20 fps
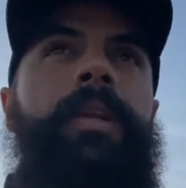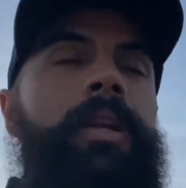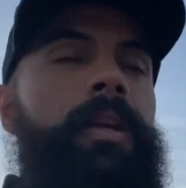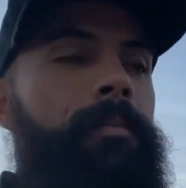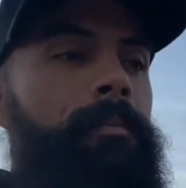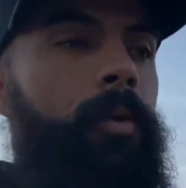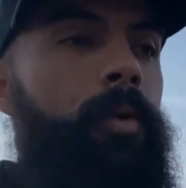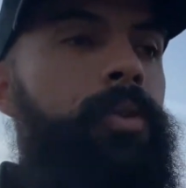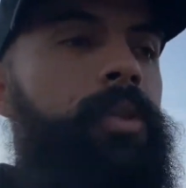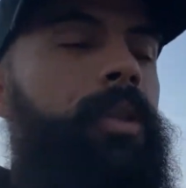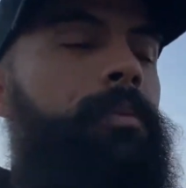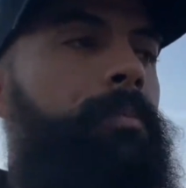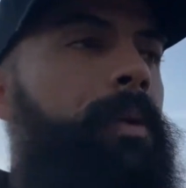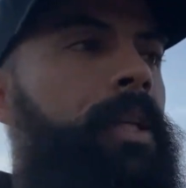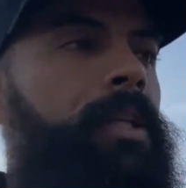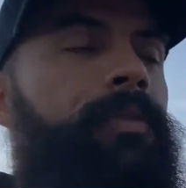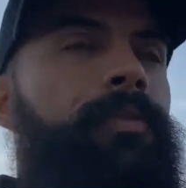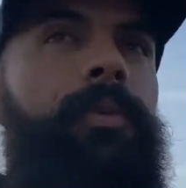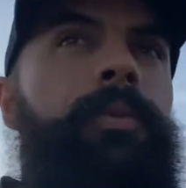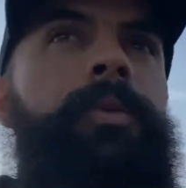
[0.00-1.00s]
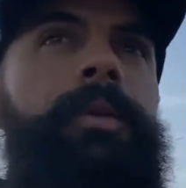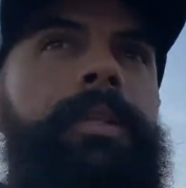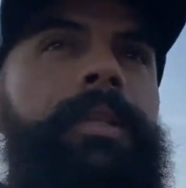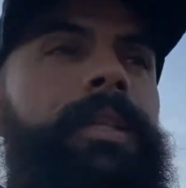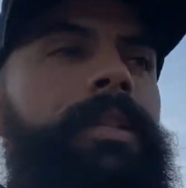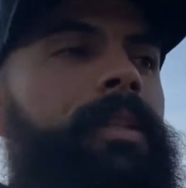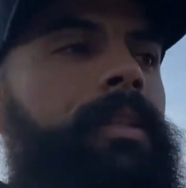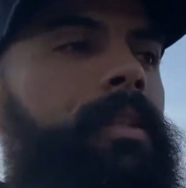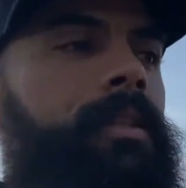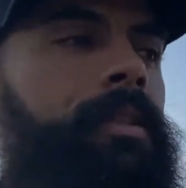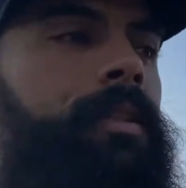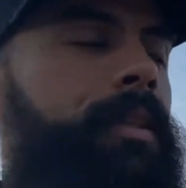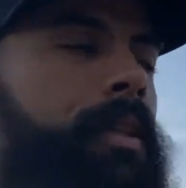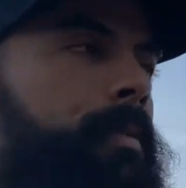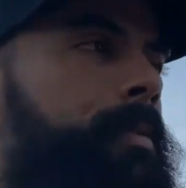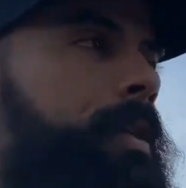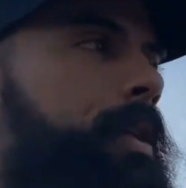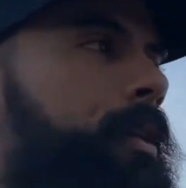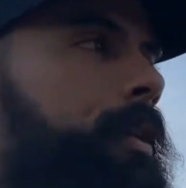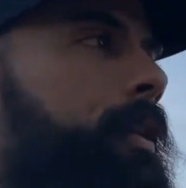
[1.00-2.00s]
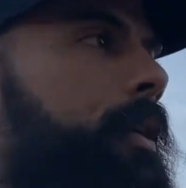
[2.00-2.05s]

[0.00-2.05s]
mostly peaceful resistance. I mean,